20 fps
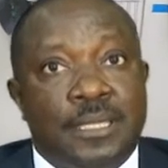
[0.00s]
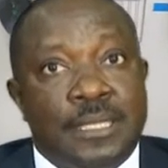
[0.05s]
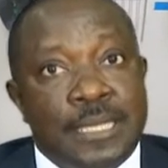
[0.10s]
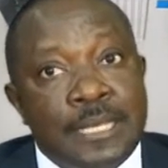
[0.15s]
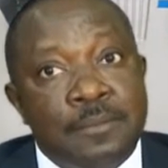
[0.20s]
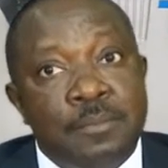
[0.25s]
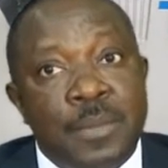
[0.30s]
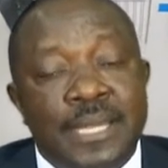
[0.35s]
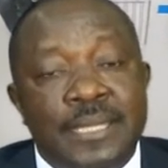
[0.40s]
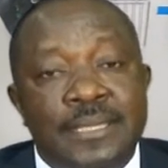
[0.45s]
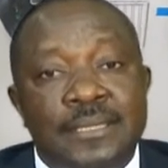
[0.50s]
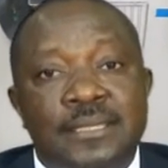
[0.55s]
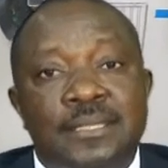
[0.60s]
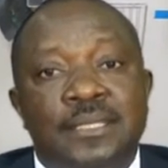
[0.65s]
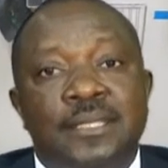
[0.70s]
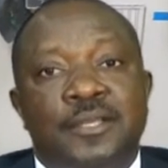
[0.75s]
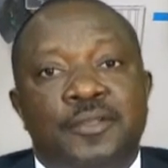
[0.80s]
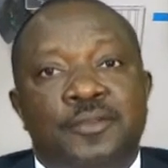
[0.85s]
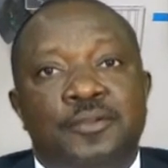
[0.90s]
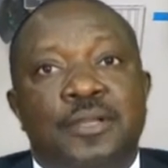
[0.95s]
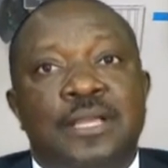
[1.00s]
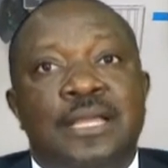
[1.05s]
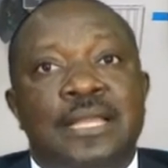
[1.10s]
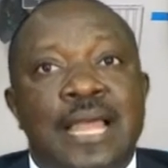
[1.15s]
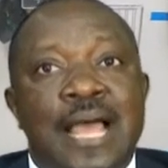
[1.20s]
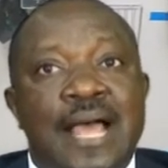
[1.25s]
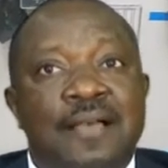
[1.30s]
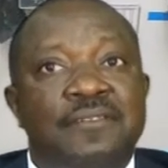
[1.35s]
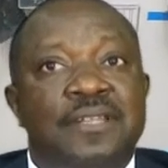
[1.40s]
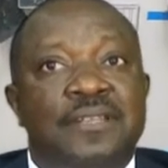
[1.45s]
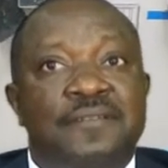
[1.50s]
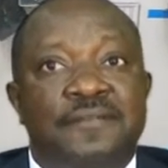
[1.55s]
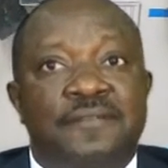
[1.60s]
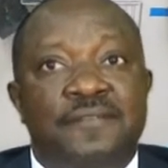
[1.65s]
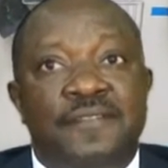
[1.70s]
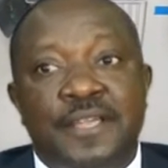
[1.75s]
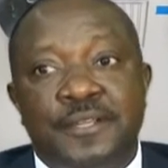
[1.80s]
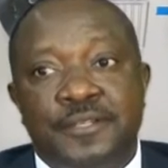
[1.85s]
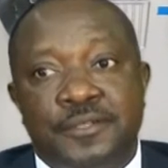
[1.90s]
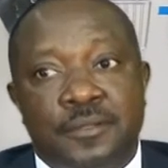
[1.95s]
That means you can have the
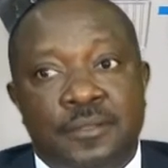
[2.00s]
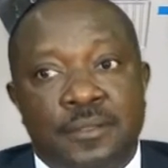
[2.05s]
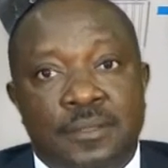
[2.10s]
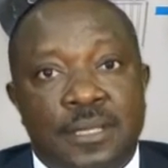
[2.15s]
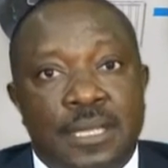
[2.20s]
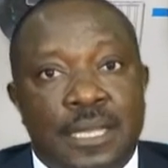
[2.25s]
infection